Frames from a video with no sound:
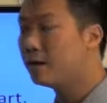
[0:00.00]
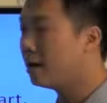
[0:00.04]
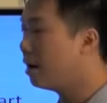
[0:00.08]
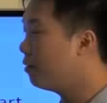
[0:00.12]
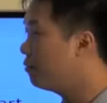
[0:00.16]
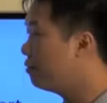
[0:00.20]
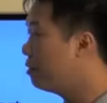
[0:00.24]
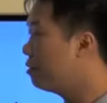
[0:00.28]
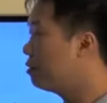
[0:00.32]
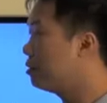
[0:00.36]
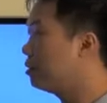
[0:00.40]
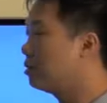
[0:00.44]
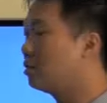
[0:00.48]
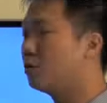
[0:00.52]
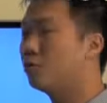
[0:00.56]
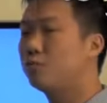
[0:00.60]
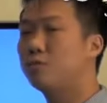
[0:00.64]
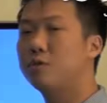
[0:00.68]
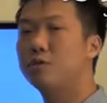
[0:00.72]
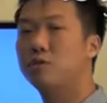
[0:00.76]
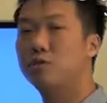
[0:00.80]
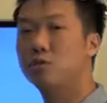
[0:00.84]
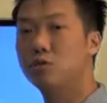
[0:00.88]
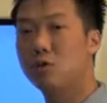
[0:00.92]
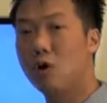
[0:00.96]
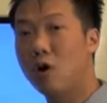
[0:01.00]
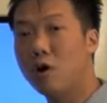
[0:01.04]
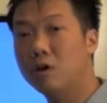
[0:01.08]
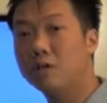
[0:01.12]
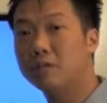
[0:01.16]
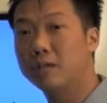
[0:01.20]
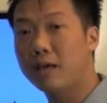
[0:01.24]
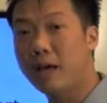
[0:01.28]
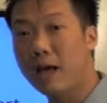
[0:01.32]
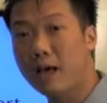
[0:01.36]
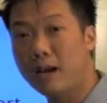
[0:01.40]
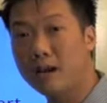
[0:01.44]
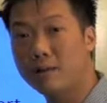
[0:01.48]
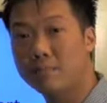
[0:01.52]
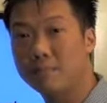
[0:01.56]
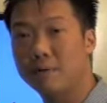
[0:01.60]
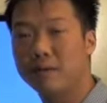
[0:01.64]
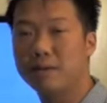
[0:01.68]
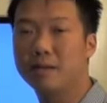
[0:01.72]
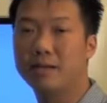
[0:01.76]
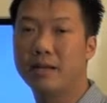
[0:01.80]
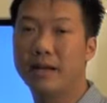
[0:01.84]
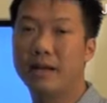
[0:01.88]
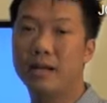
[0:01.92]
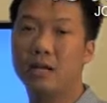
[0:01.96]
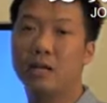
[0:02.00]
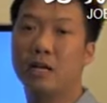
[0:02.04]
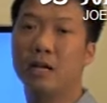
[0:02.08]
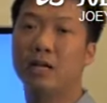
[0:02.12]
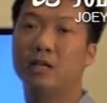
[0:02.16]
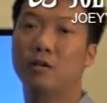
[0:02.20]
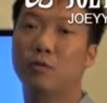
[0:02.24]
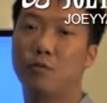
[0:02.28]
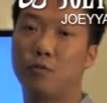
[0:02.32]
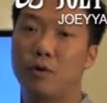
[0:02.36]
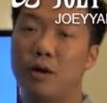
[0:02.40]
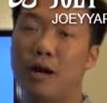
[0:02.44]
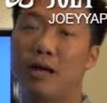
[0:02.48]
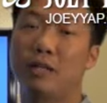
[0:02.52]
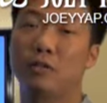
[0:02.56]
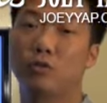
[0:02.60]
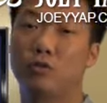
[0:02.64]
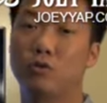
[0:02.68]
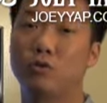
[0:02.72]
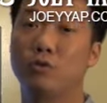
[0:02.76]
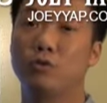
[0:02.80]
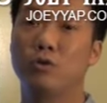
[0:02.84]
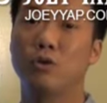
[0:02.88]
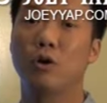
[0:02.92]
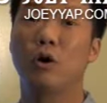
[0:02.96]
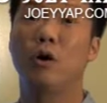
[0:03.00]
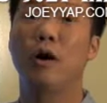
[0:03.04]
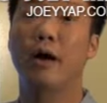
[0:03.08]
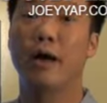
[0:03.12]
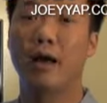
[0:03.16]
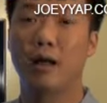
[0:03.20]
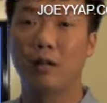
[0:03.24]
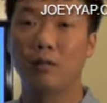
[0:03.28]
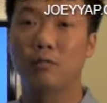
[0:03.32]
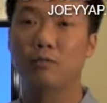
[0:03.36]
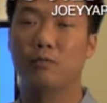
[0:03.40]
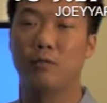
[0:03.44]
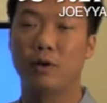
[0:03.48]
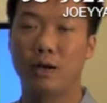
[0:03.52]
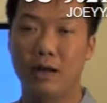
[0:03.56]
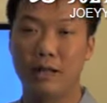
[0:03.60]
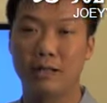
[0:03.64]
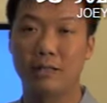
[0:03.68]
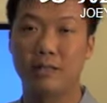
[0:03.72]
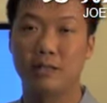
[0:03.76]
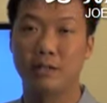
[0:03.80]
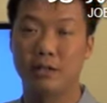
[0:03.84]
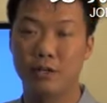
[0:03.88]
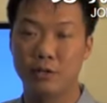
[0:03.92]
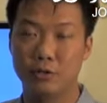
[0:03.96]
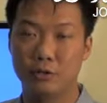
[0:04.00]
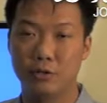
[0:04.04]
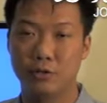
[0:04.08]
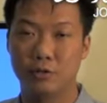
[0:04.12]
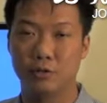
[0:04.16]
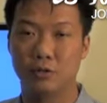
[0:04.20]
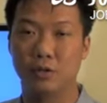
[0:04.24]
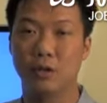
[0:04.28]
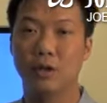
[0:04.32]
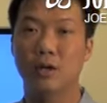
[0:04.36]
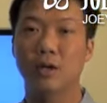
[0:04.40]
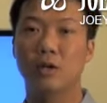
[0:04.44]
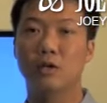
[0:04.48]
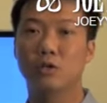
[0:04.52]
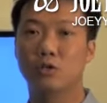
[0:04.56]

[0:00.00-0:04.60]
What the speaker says: Now, this is a resource element, then you got to relate to your health related issues.